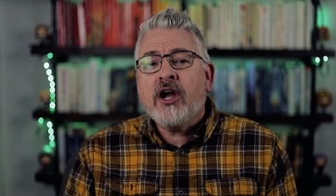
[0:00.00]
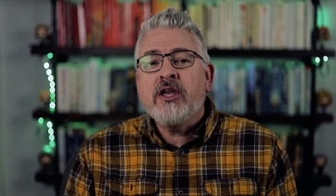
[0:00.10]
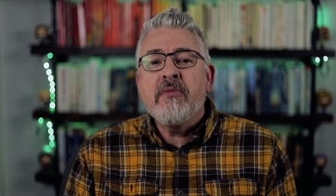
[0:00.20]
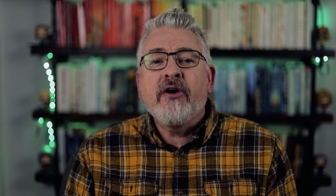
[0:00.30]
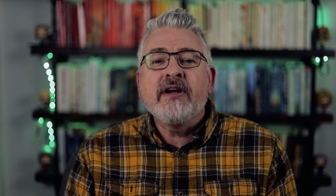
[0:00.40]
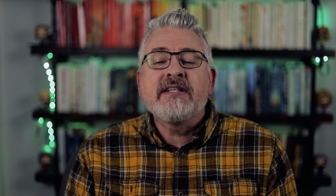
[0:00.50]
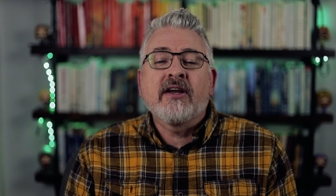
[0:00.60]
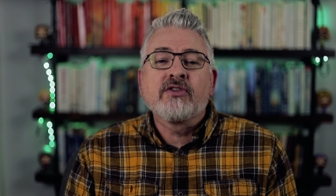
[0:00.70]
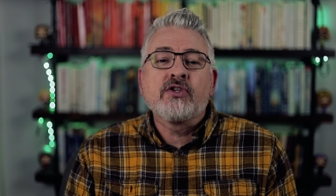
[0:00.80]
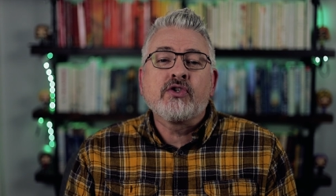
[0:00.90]
documentary
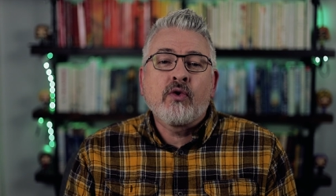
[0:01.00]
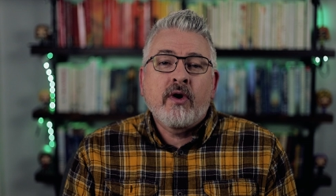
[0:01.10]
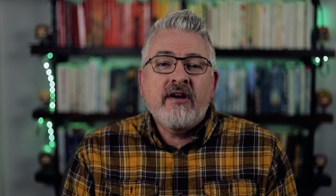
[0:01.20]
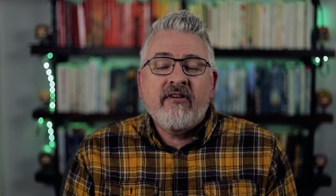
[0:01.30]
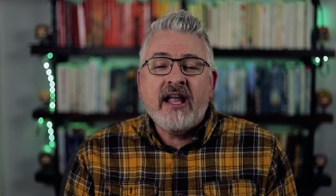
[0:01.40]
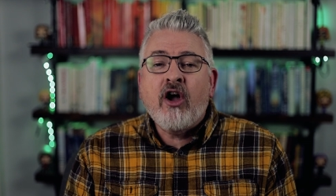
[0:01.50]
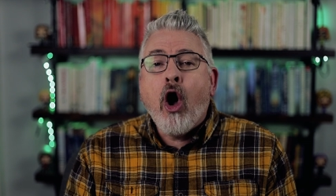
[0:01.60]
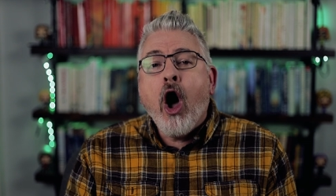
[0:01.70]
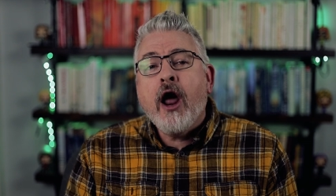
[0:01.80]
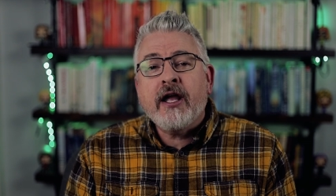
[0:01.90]
tells the story of
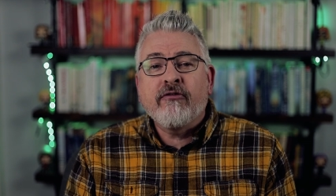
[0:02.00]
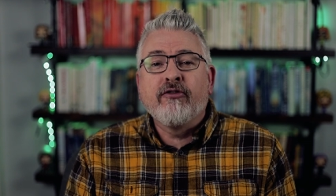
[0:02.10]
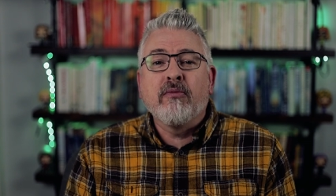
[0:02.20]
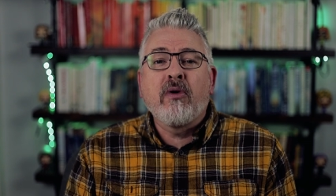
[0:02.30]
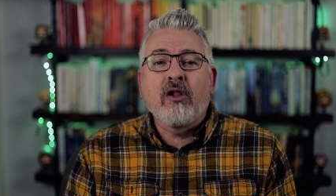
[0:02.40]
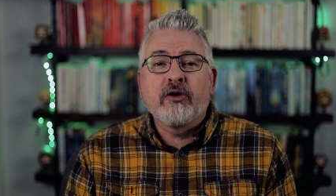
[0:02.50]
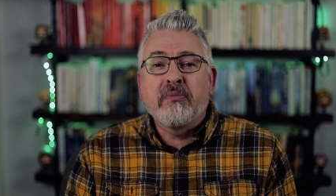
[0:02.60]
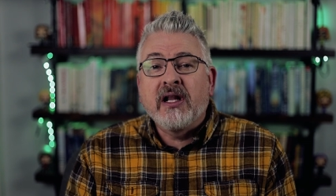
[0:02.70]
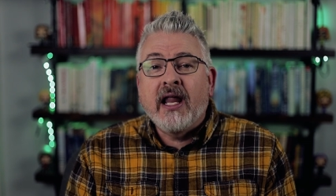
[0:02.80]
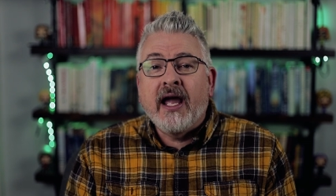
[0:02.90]
iconic footballer
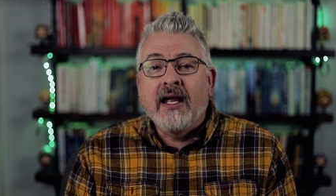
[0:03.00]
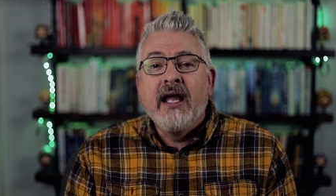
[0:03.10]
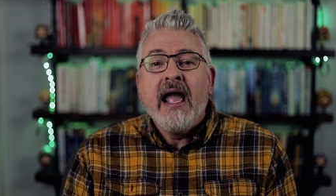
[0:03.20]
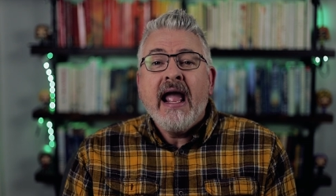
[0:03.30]
Pelé,